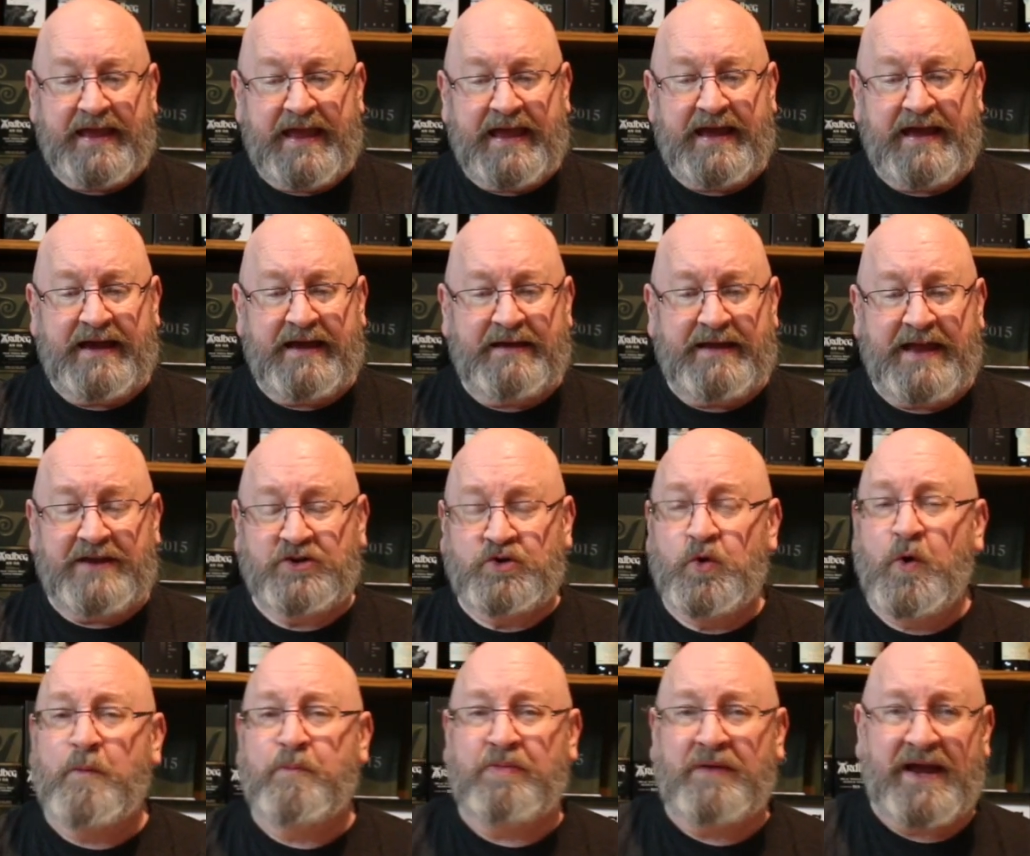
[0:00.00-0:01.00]
and
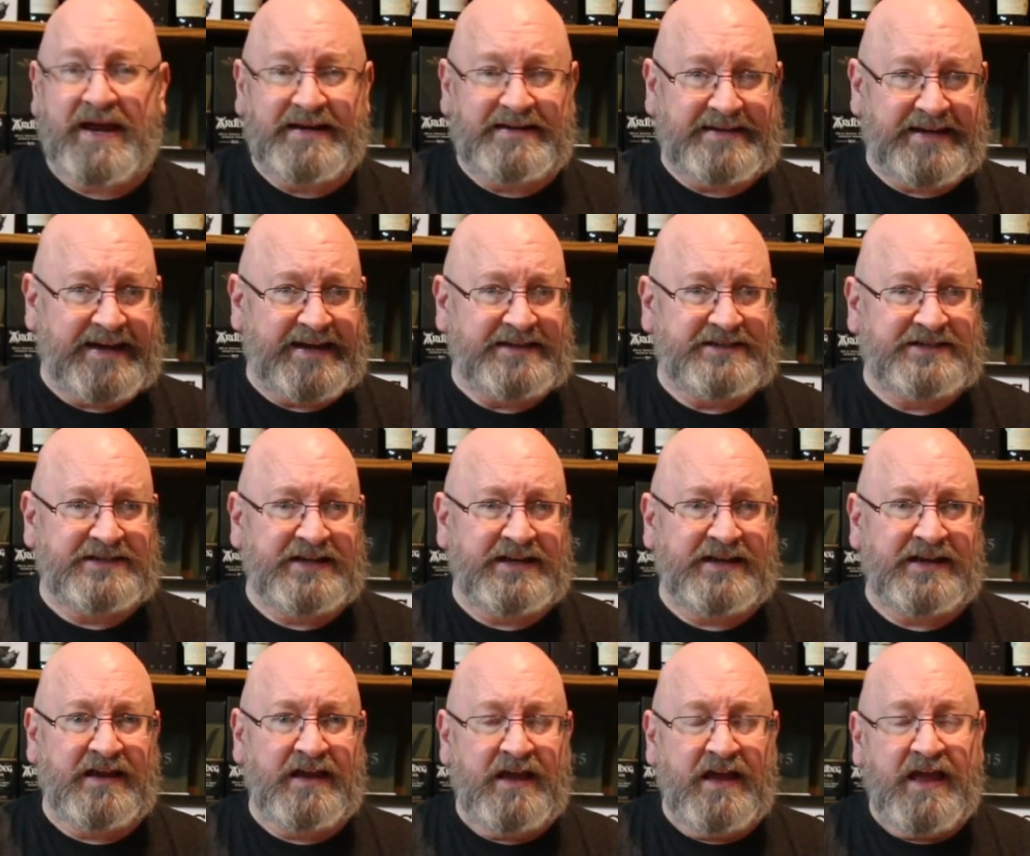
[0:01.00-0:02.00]
do a blind
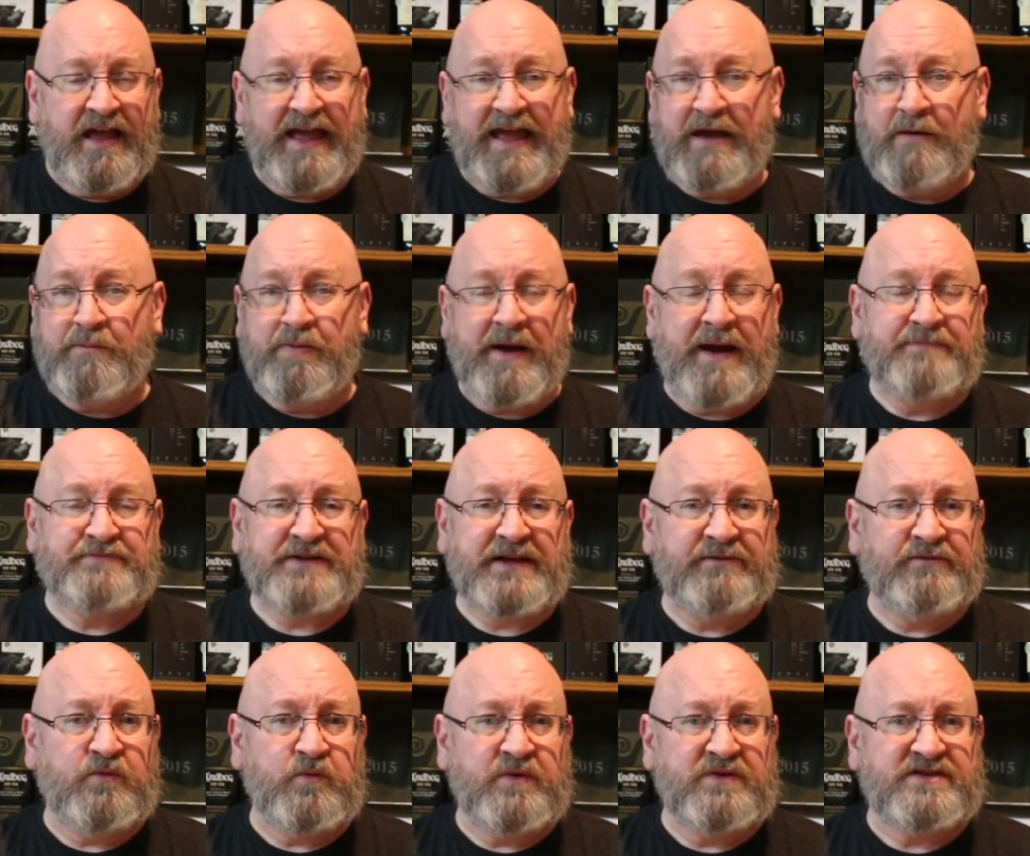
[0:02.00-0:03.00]
tasting, perhaps
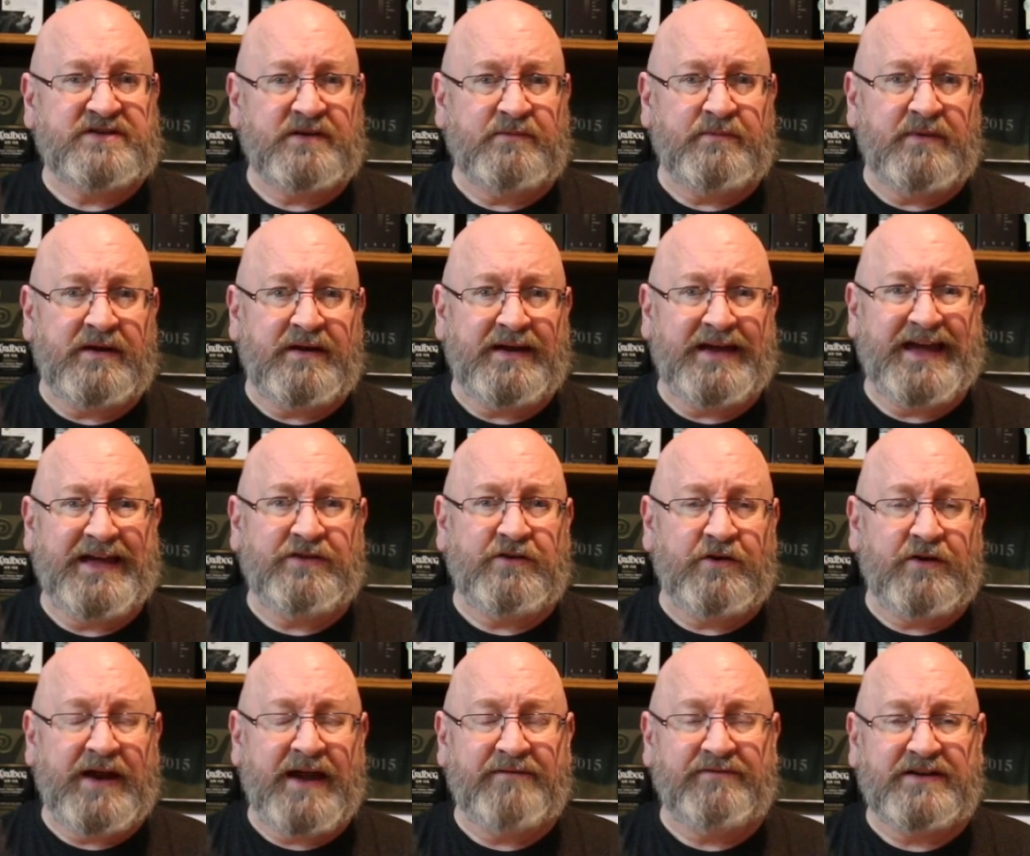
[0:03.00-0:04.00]
even with some
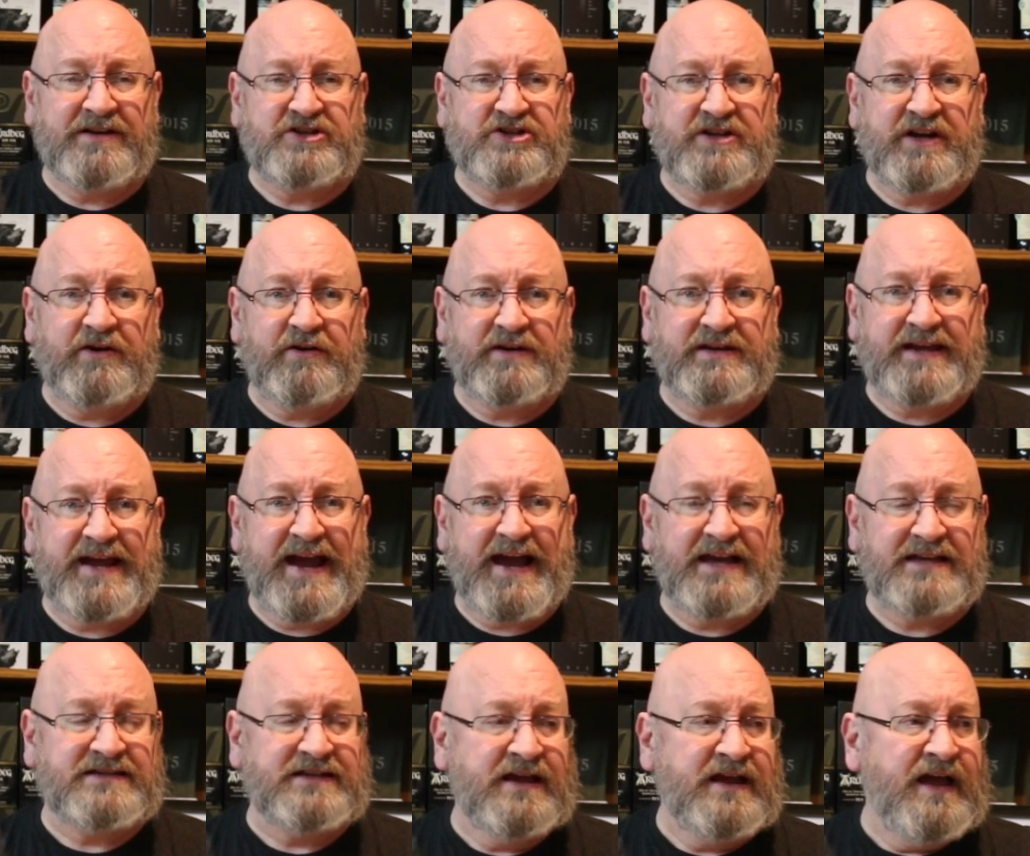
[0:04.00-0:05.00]
other heavily sherried
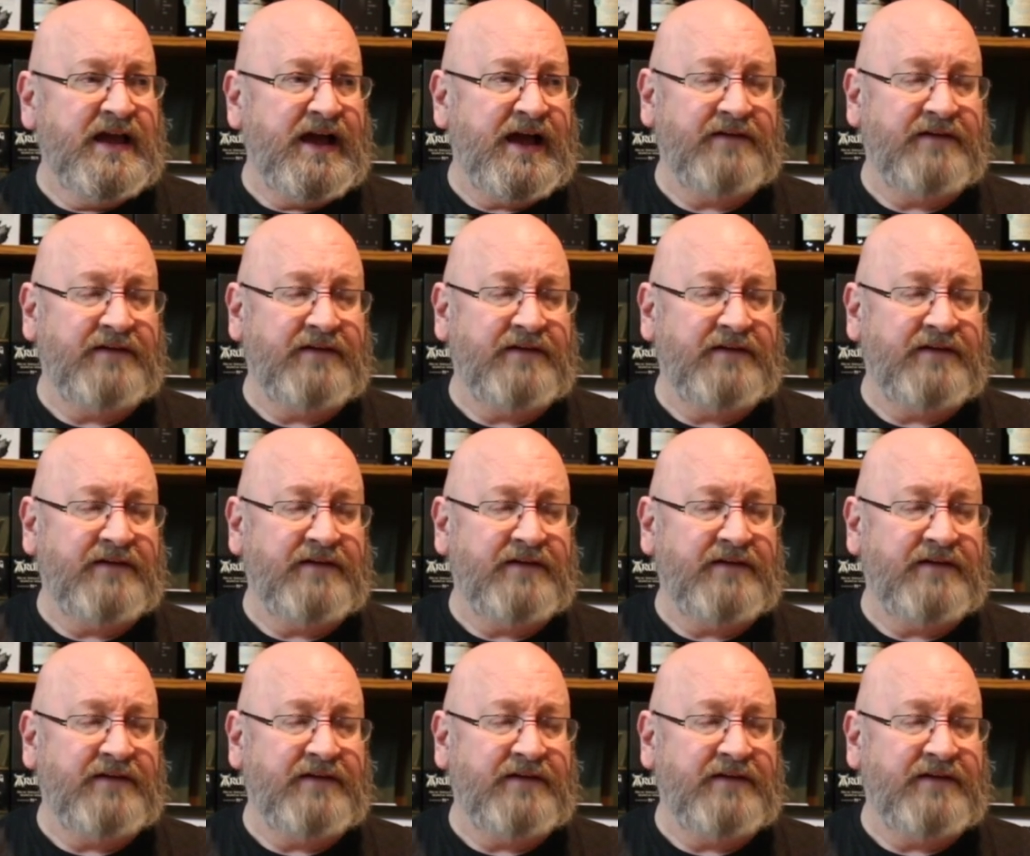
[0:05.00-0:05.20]
casks.